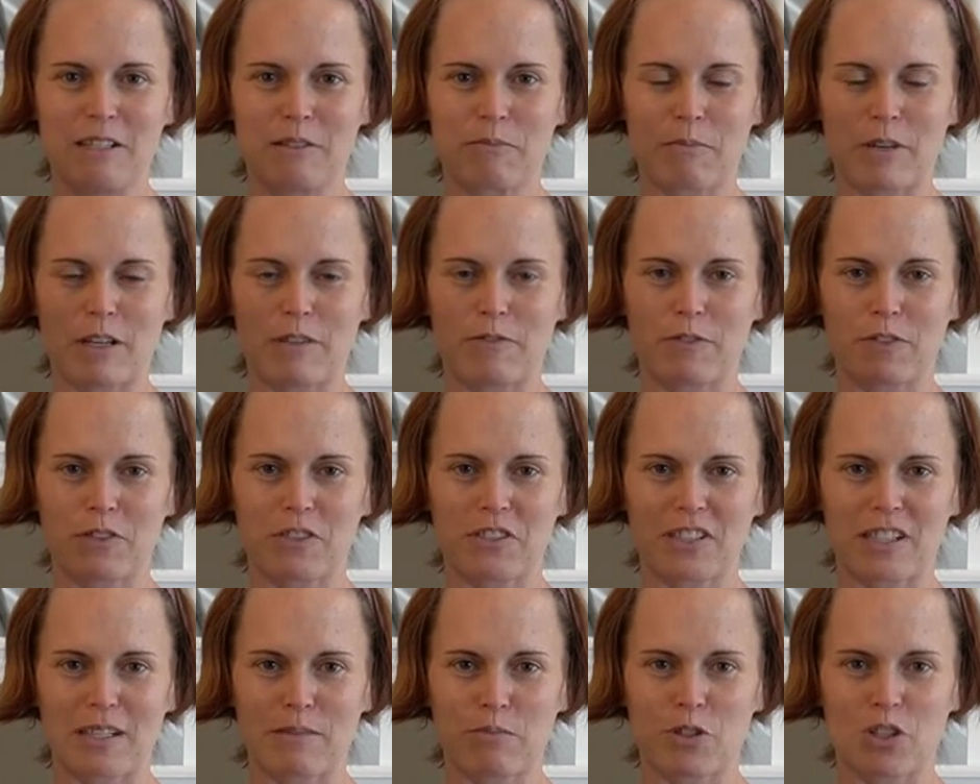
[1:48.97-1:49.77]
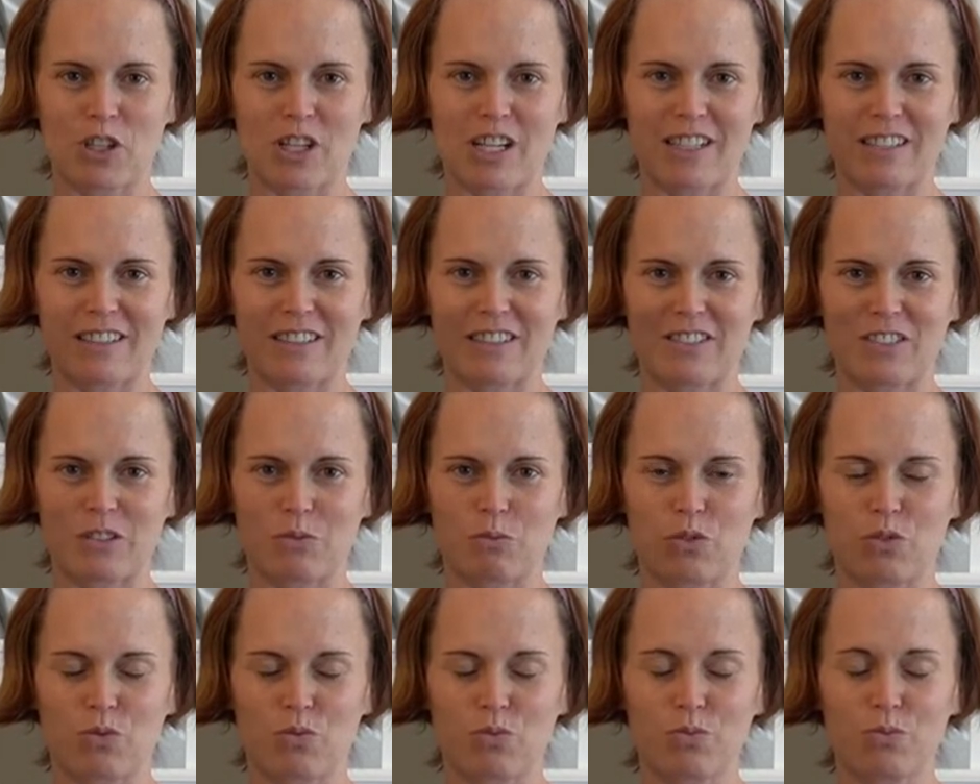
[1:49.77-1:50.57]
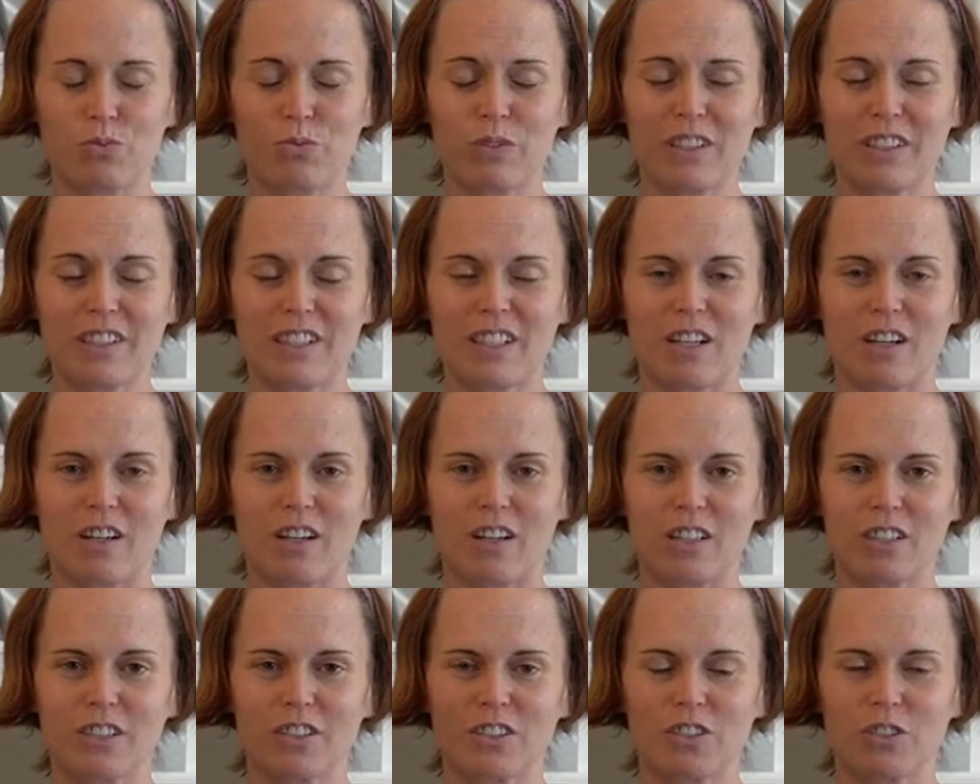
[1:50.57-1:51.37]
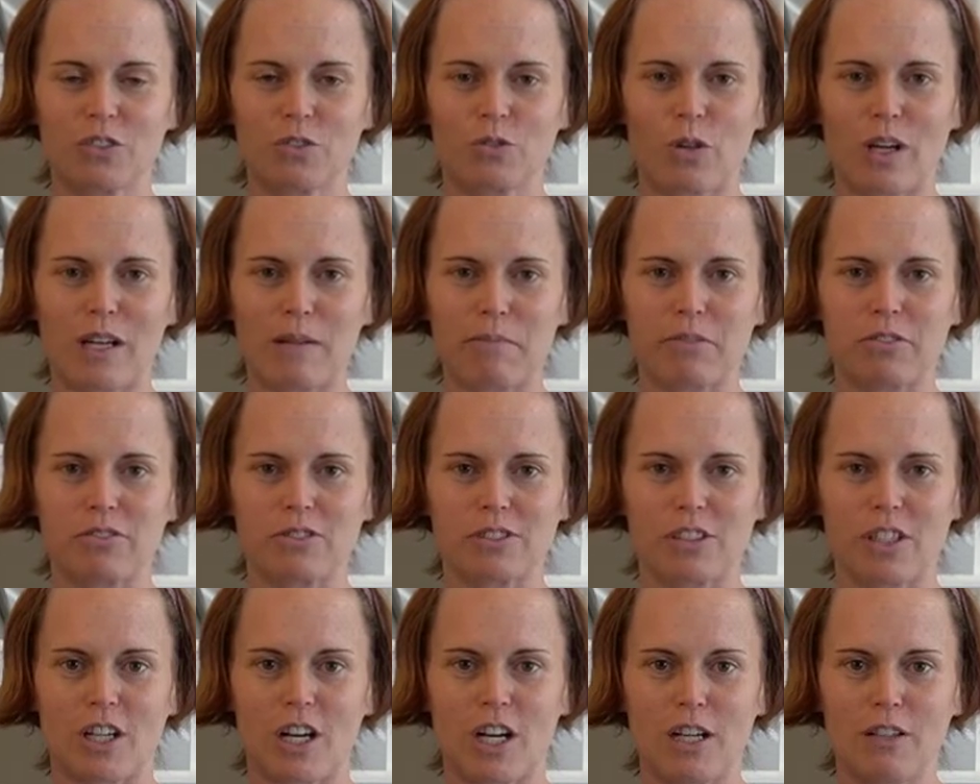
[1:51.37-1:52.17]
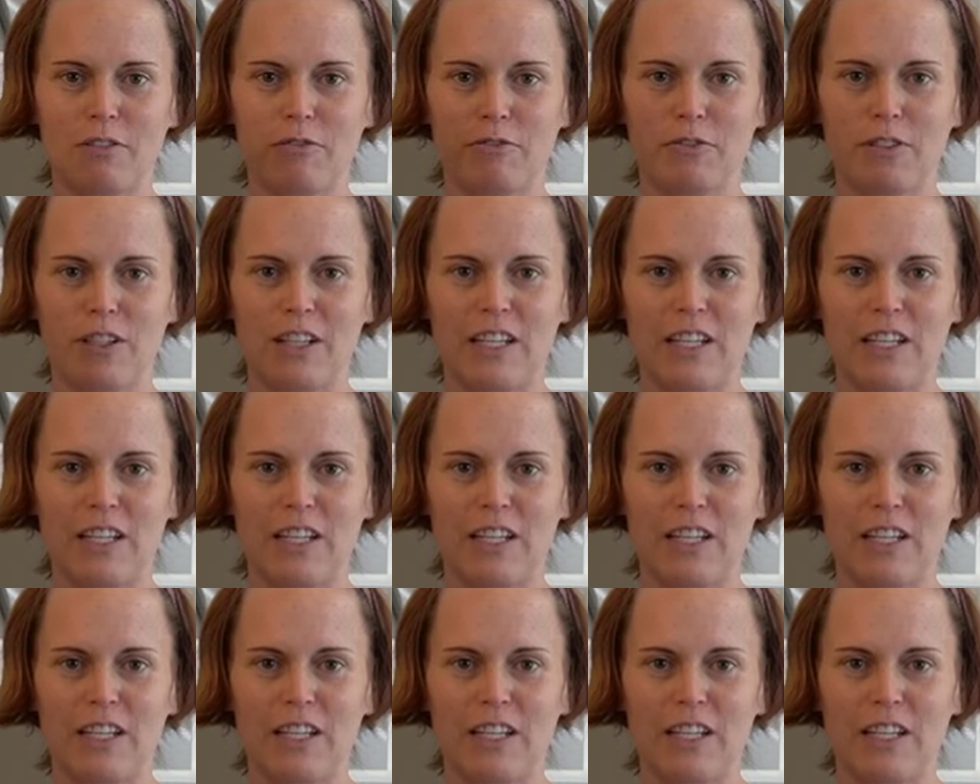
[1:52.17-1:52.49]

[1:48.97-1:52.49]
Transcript: My first time trying this, it was really hard, couldn't quite pull it off.